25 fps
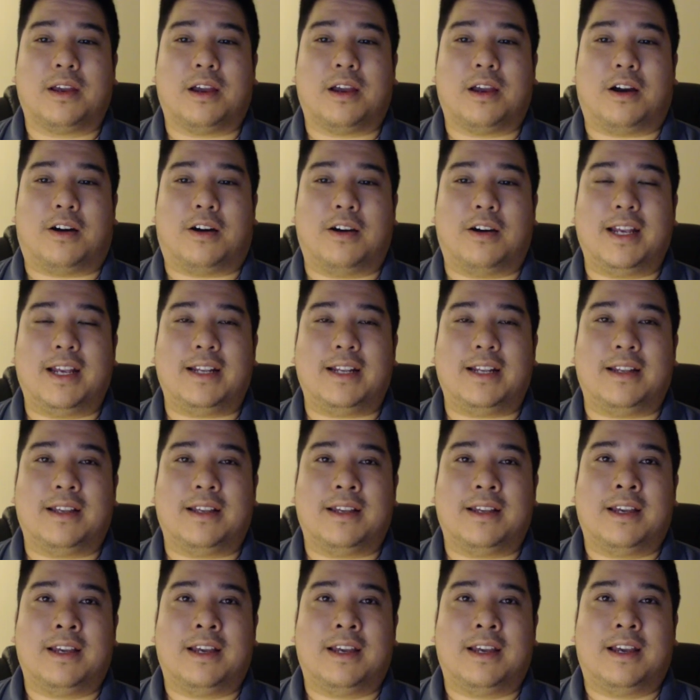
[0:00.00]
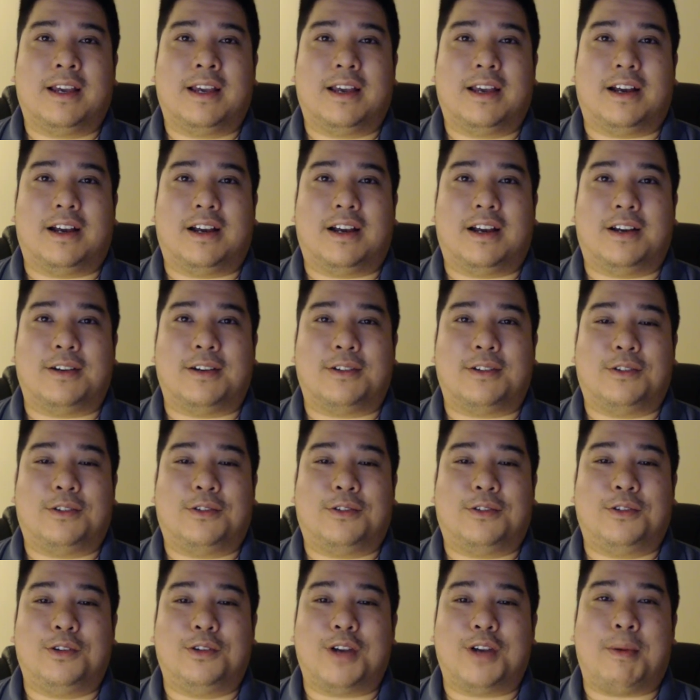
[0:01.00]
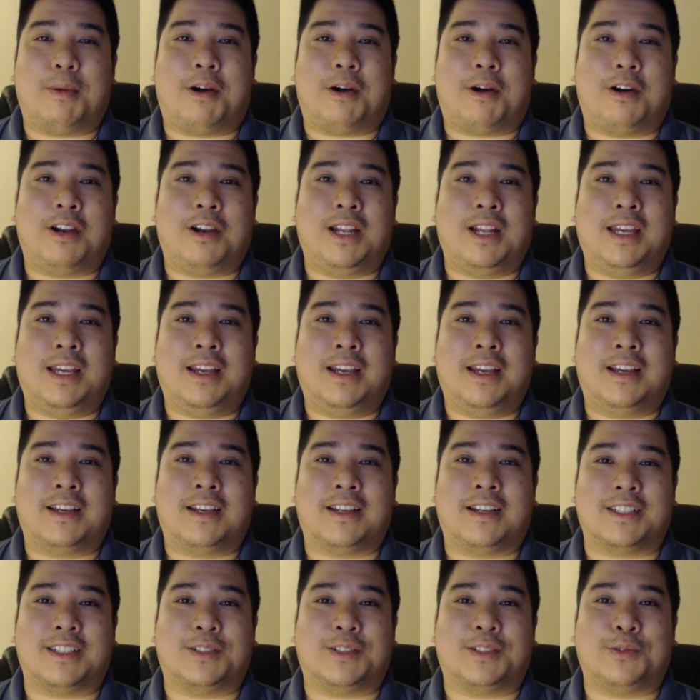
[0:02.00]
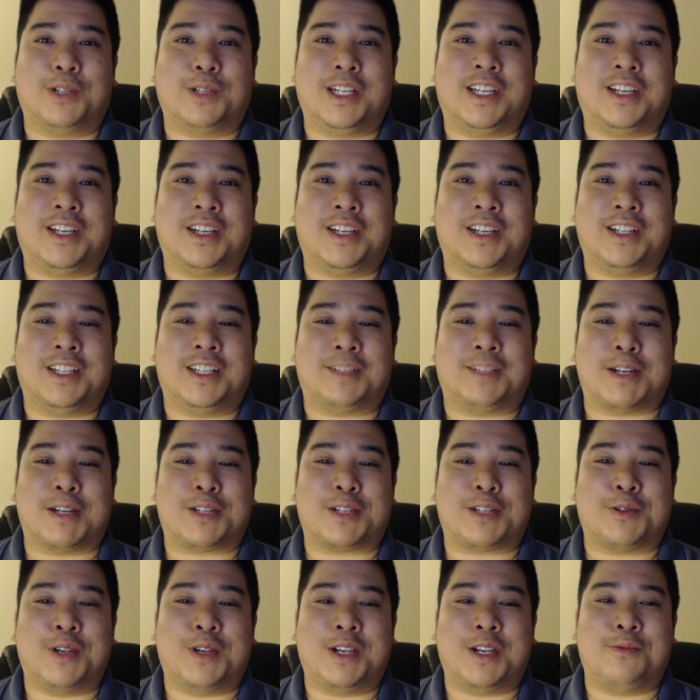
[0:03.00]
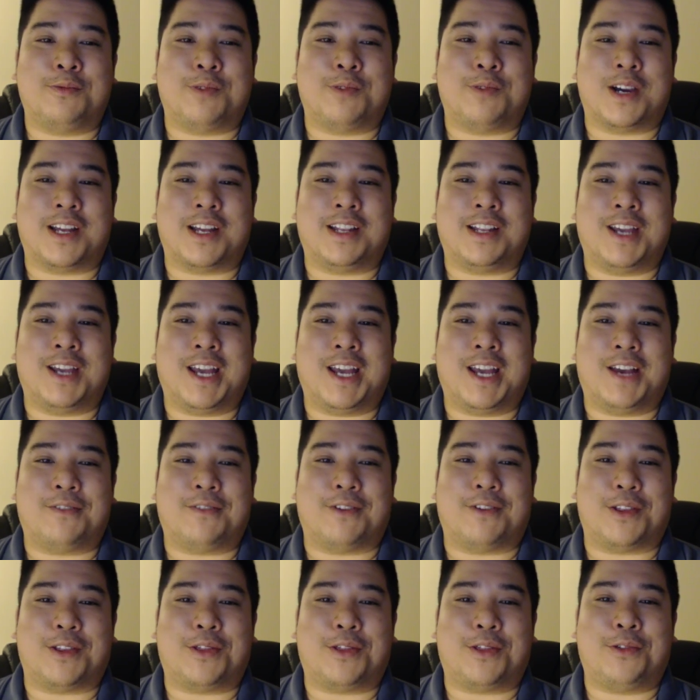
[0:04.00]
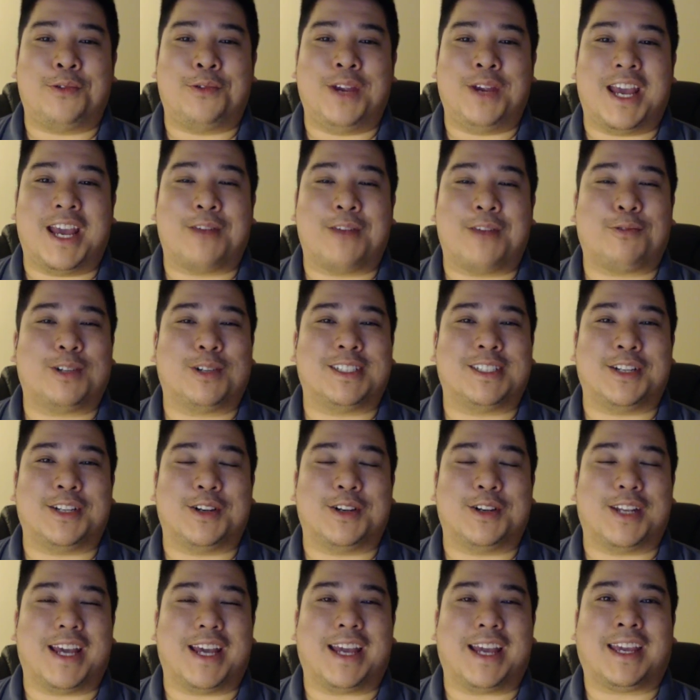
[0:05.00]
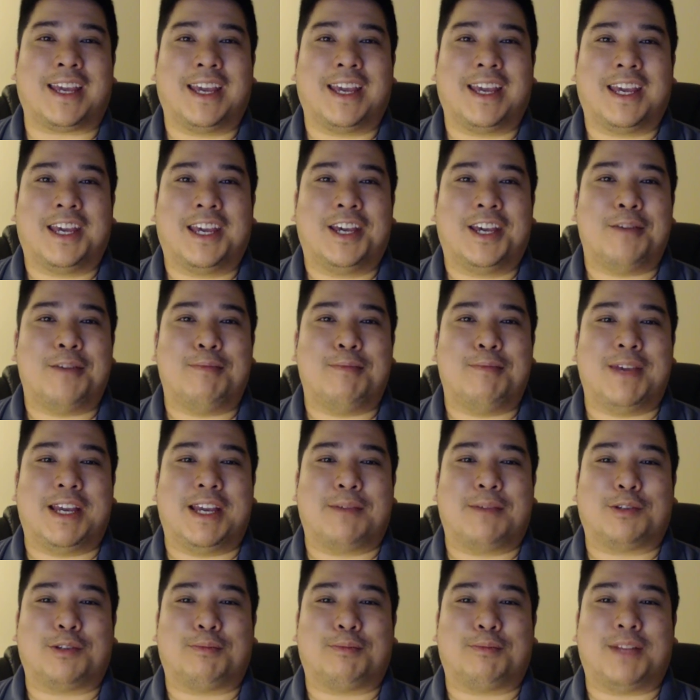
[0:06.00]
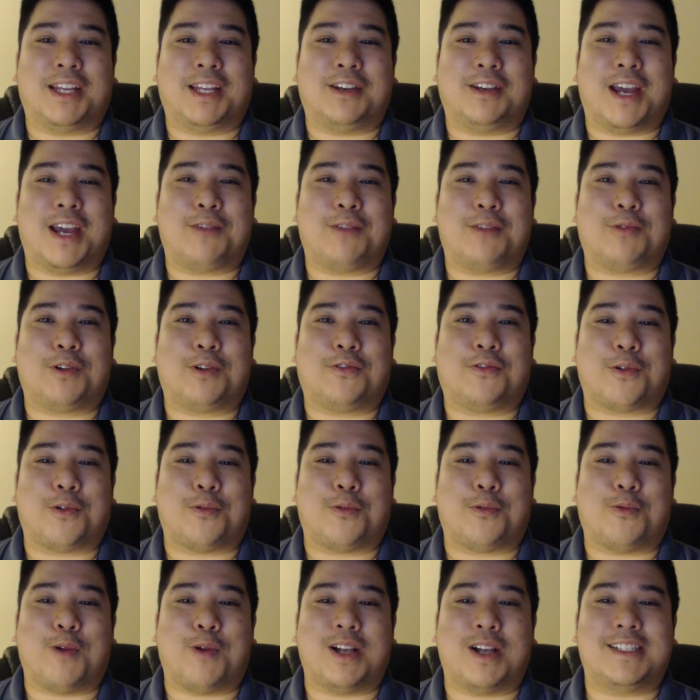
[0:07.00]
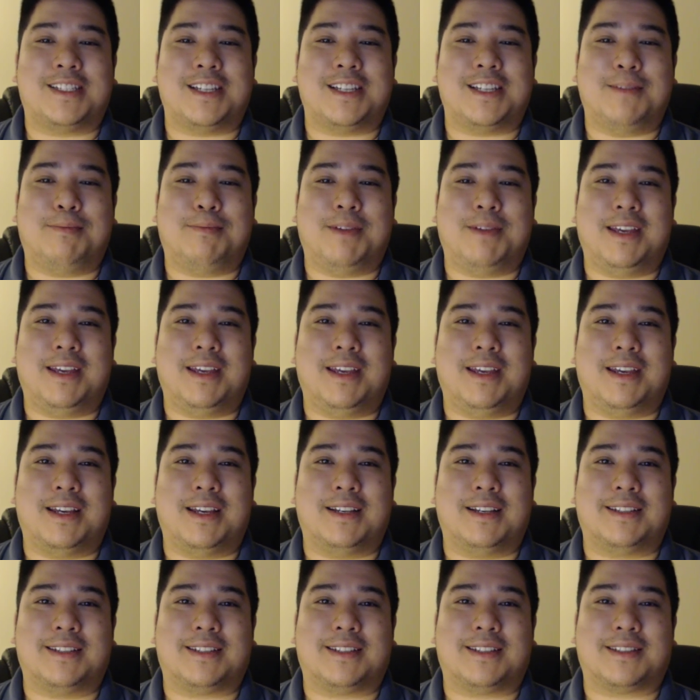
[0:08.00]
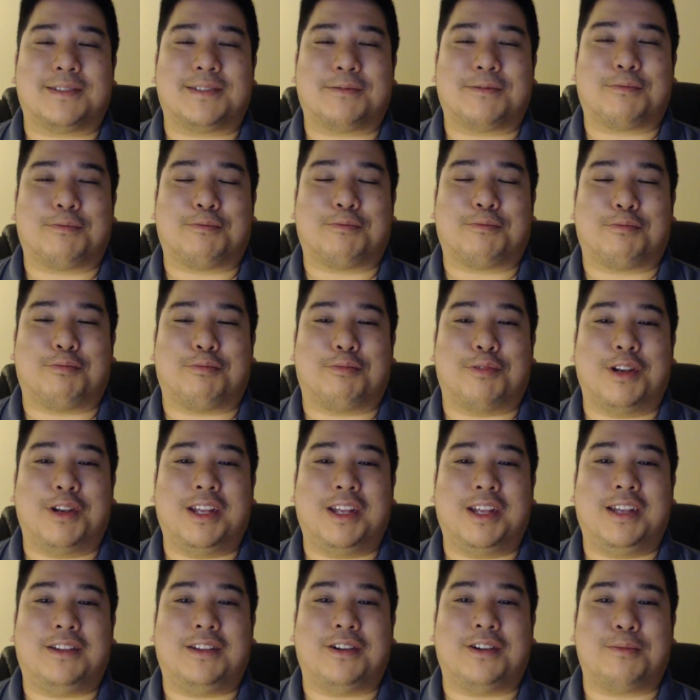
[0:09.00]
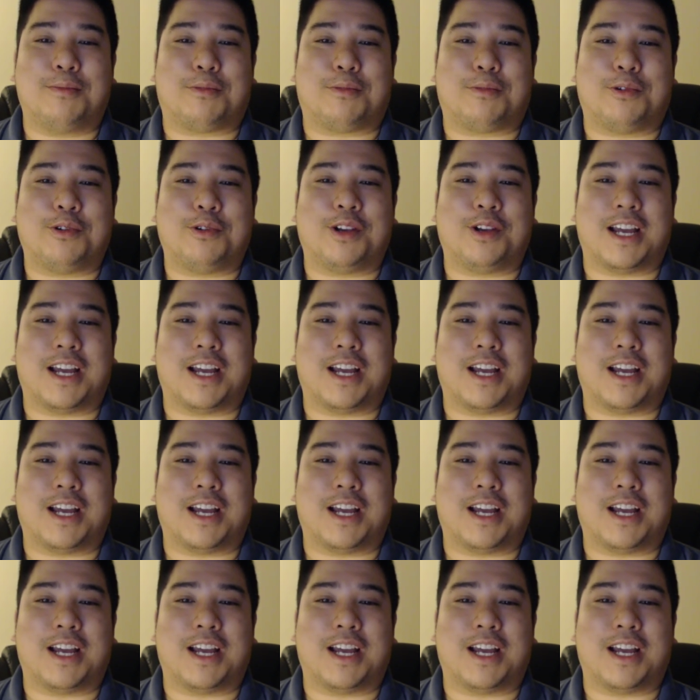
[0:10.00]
All right. 2-drop Harley is really good, especially when you have 3 Edwards in your deck. Being able to play your Edward for 1 CP is pretty darn broken,